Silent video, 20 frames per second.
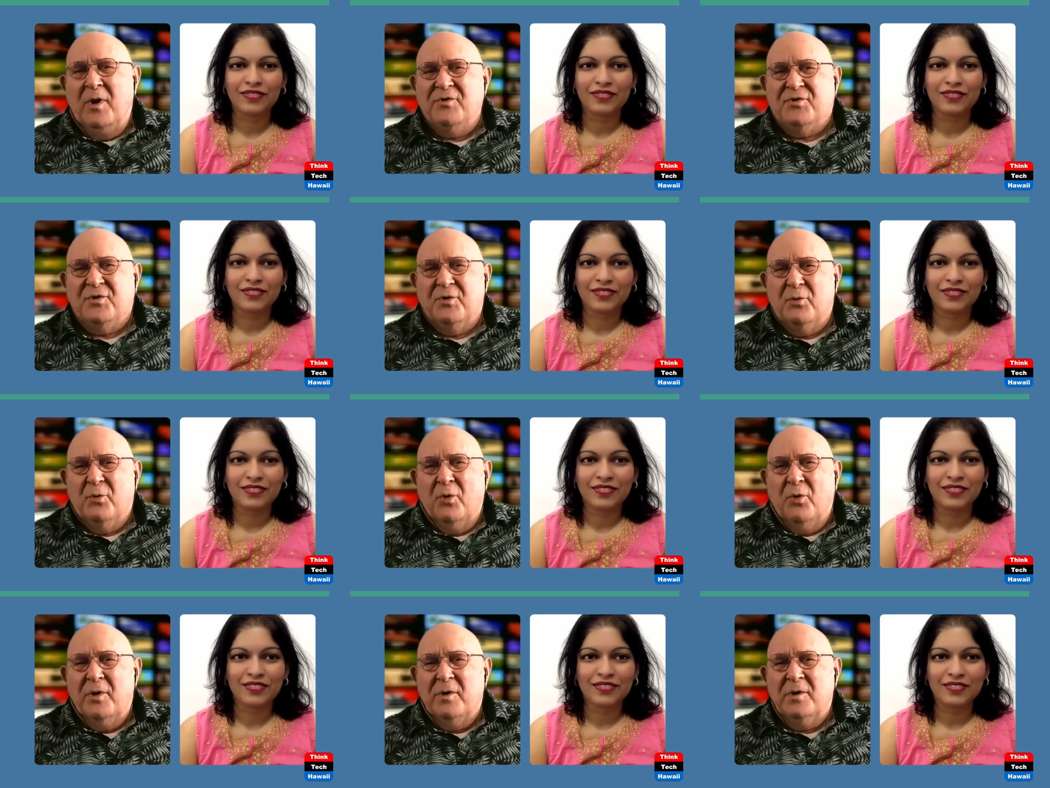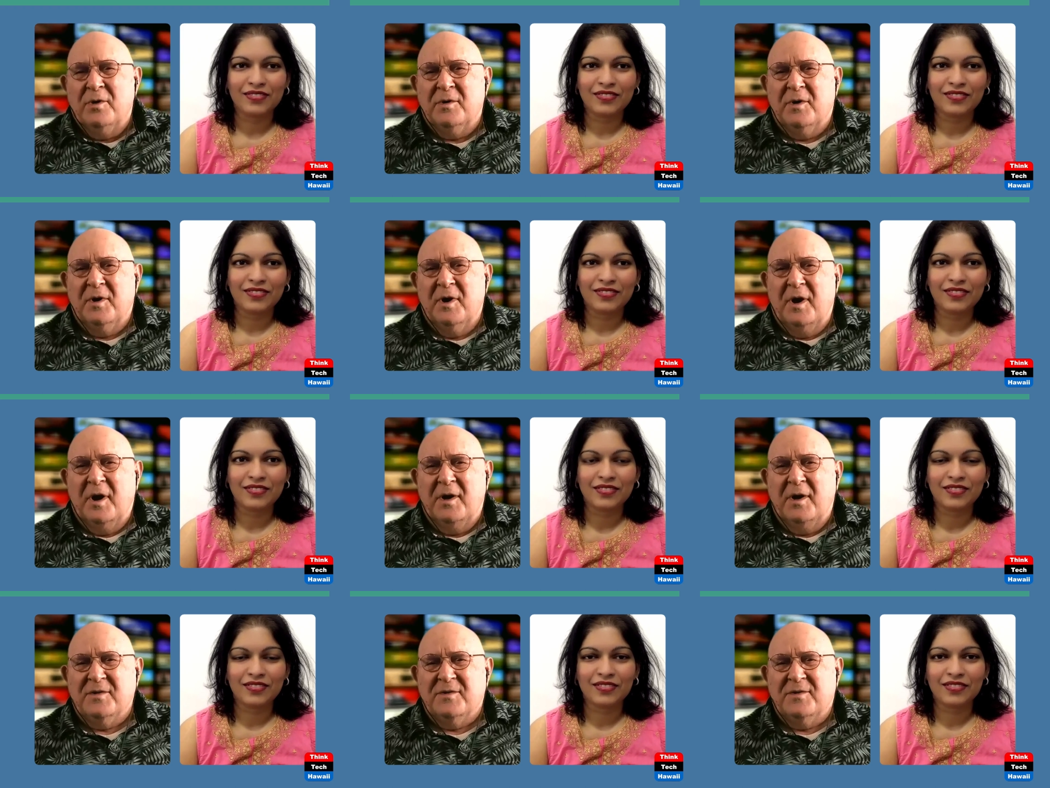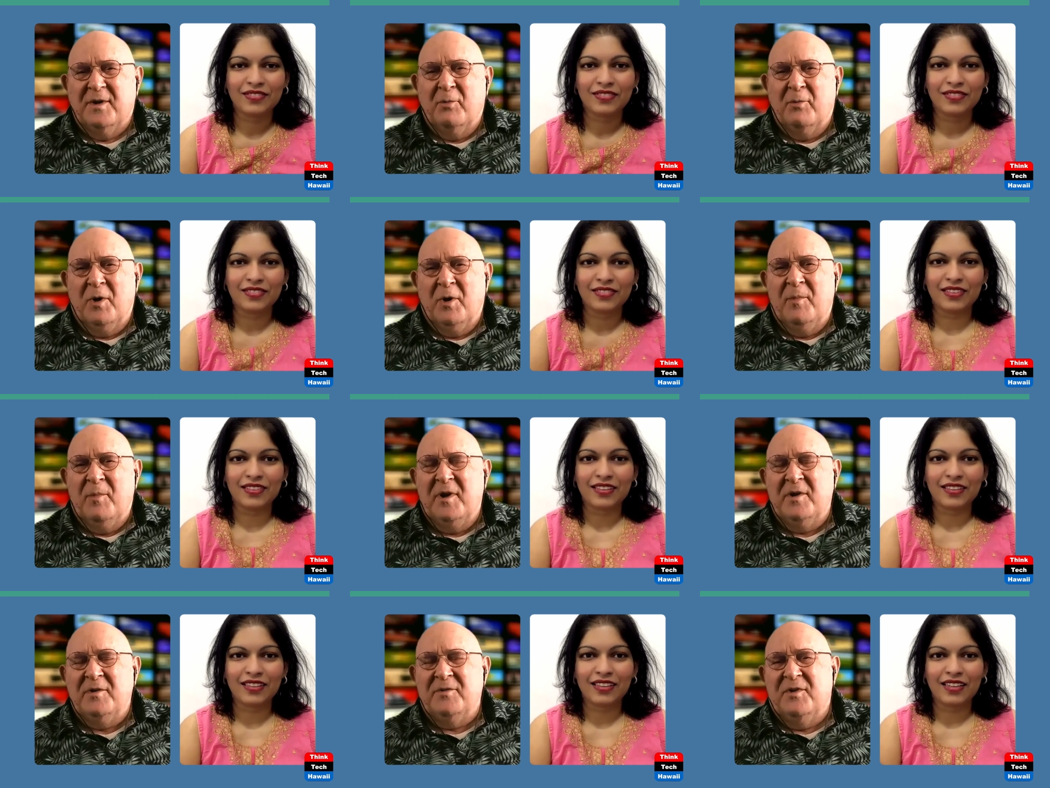Speaker 1: they want your oil and gas. They
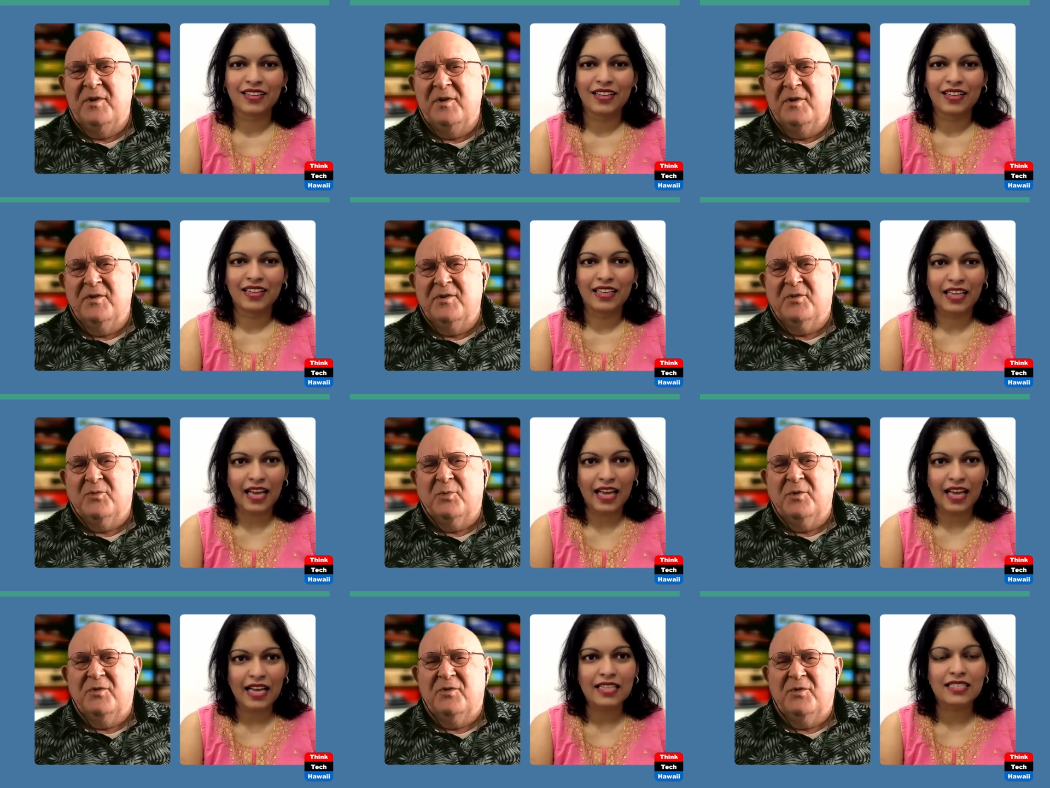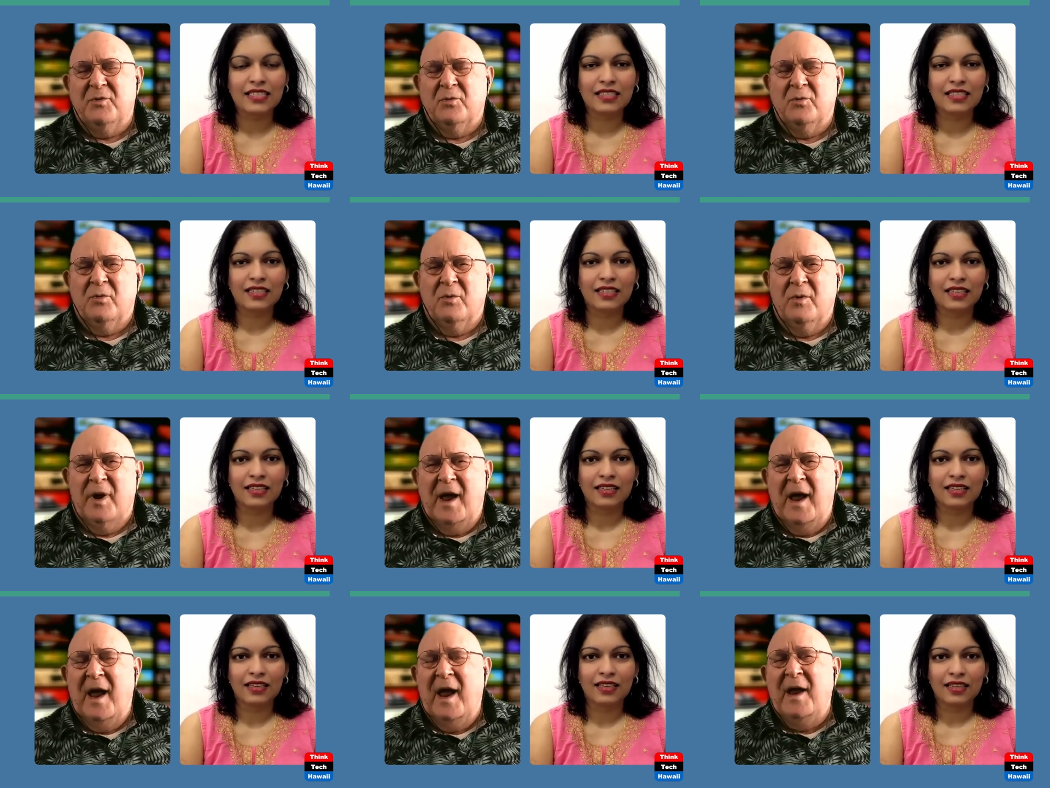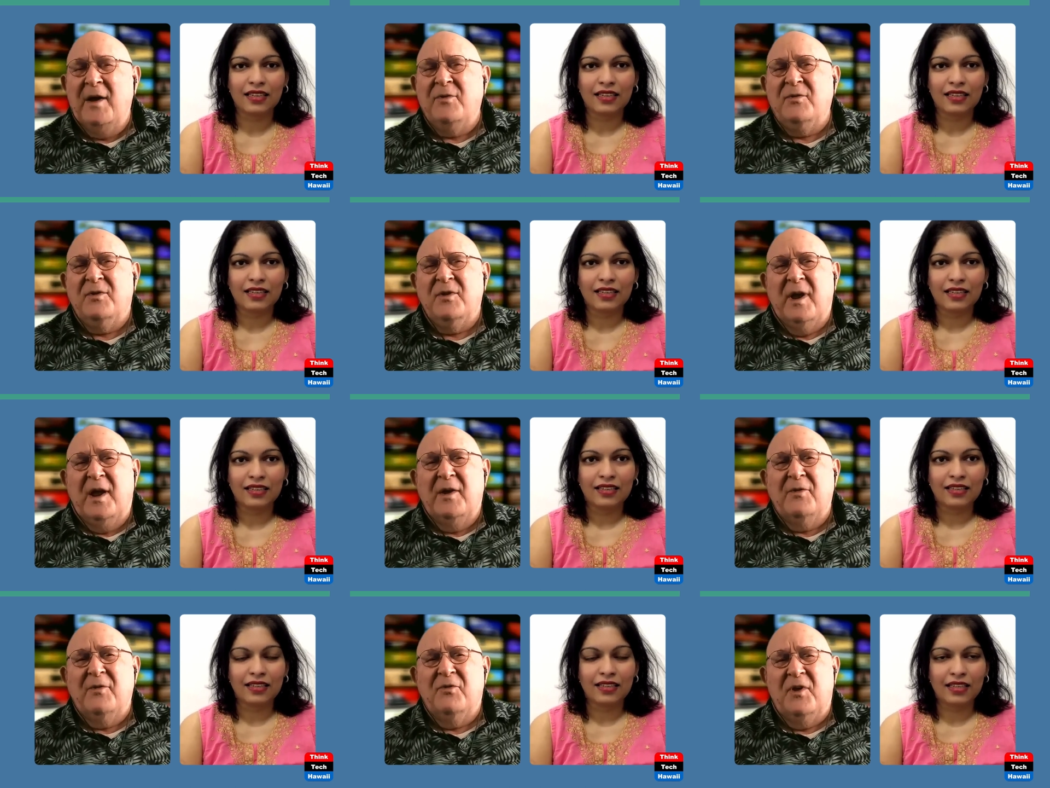want to make deals with you,
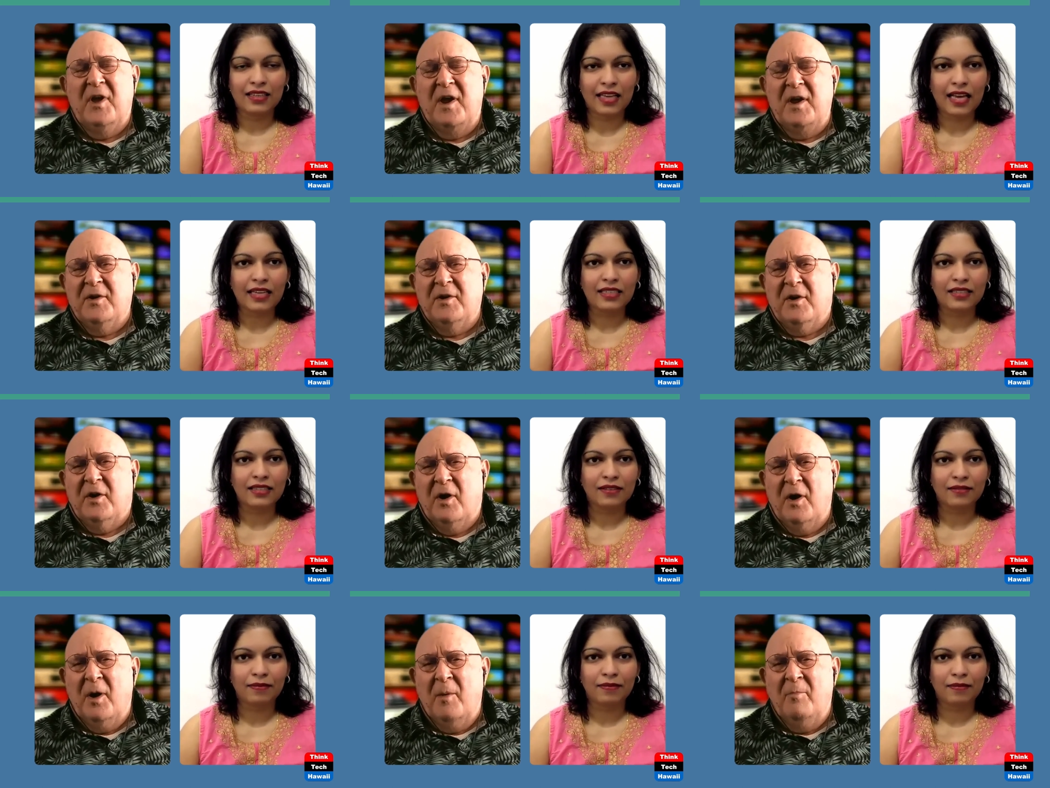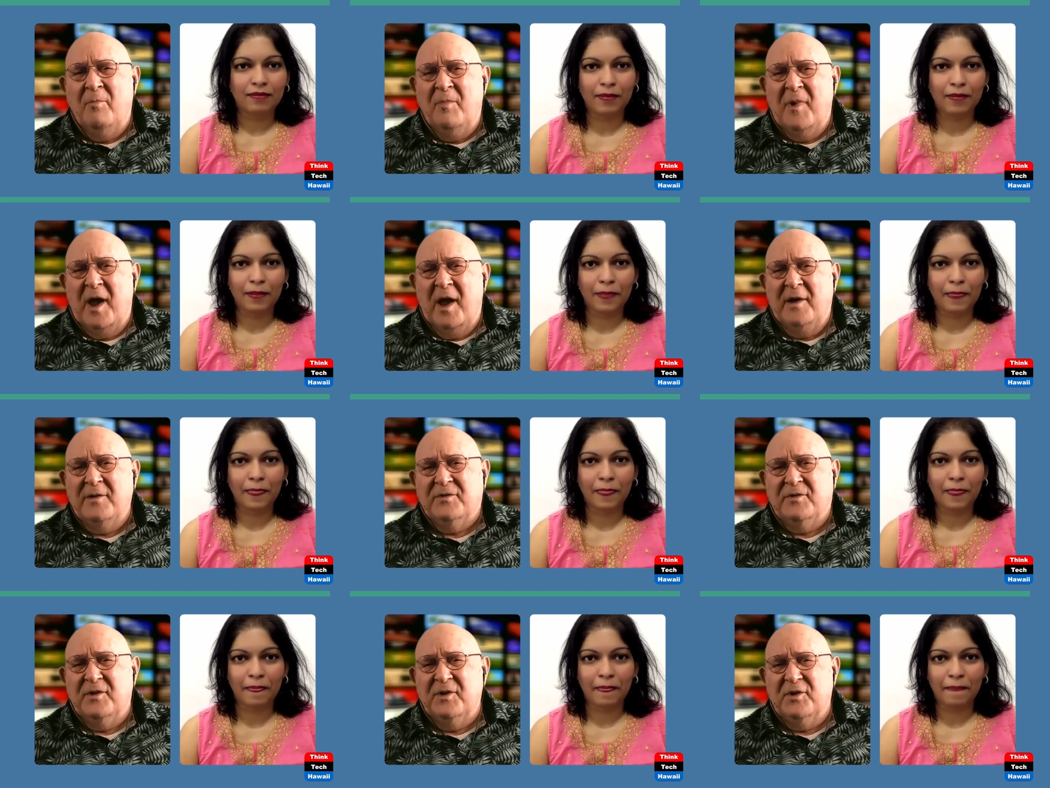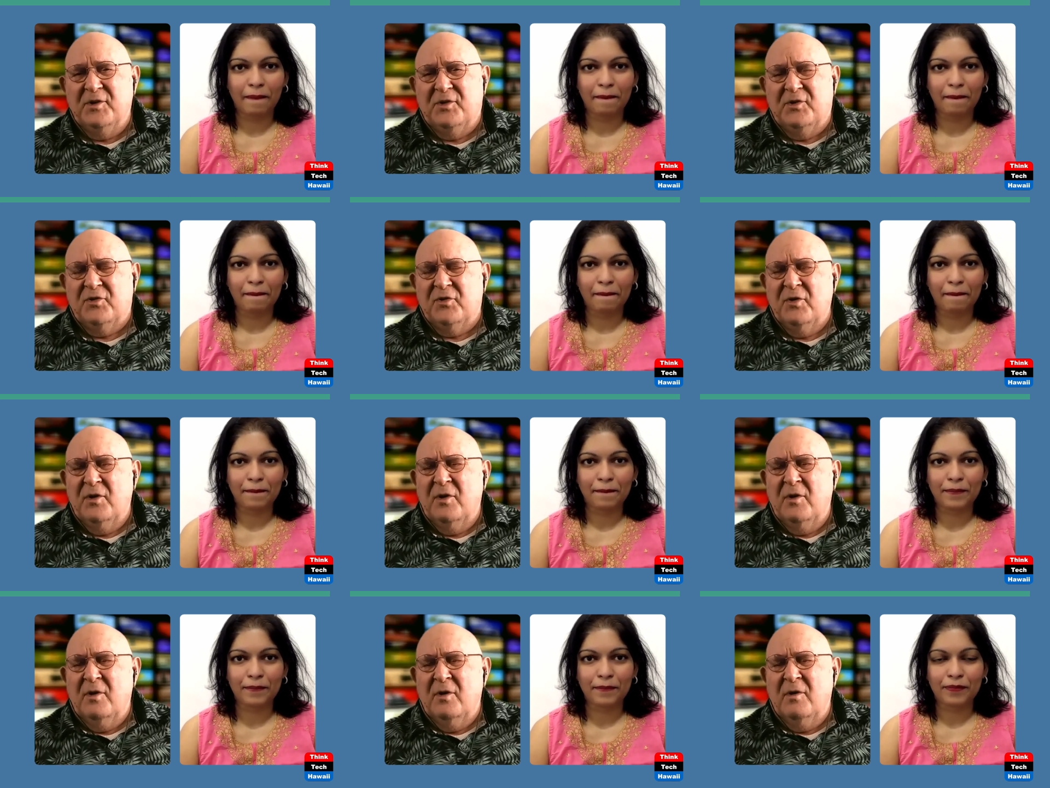and and they come at
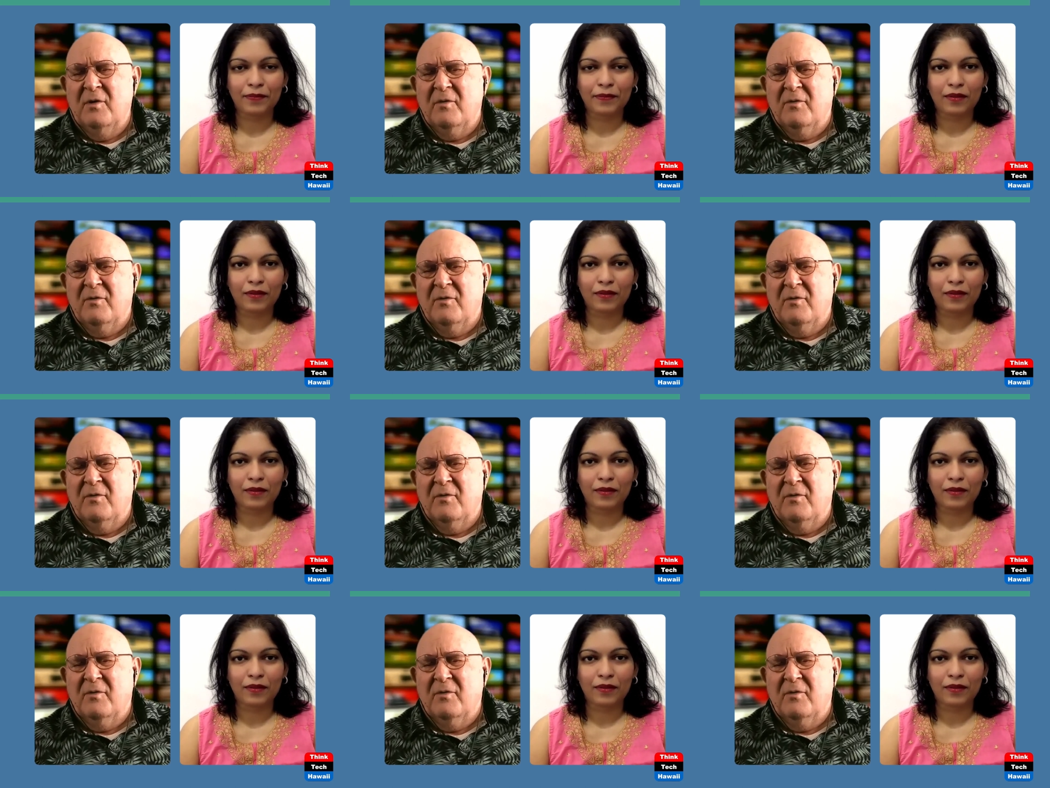this